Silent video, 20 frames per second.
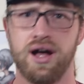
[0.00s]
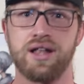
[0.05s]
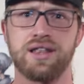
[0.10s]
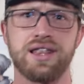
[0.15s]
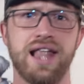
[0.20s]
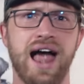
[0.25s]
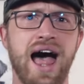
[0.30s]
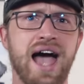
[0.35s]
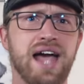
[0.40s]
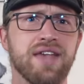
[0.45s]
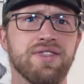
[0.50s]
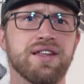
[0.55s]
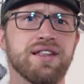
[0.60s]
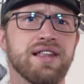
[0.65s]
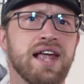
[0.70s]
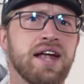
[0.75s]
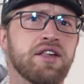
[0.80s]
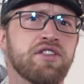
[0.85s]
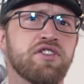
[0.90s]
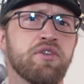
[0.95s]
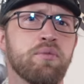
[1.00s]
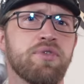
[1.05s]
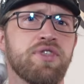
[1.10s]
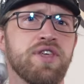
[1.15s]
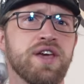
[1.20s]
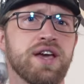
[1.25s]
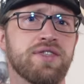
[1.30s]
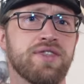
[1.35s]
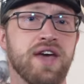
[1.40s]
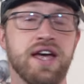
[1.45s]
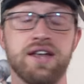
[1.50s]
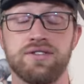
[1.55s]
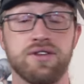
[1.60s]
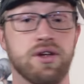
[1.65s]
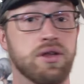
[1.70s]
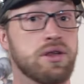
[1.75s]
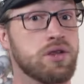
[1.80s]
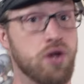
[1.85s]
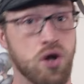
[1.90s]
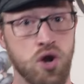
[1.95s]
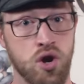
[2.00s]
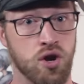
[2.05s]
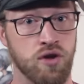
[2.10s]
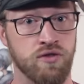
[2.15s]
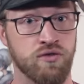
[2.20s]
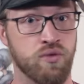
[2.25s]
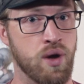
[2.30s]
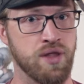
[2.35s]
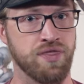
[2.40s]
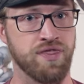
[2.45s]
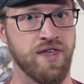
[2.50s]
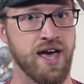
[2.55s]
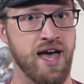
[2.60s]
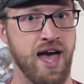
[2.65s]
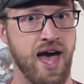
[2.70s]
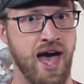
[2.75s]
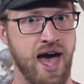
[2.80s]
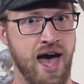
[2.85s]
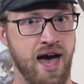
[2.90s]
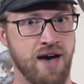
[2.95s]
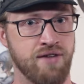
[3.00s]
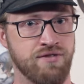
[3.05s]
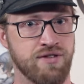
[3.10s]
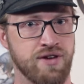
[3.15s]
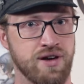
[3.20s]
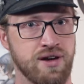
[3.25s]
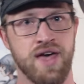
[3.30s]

a lie that lets them think they deserve what they have.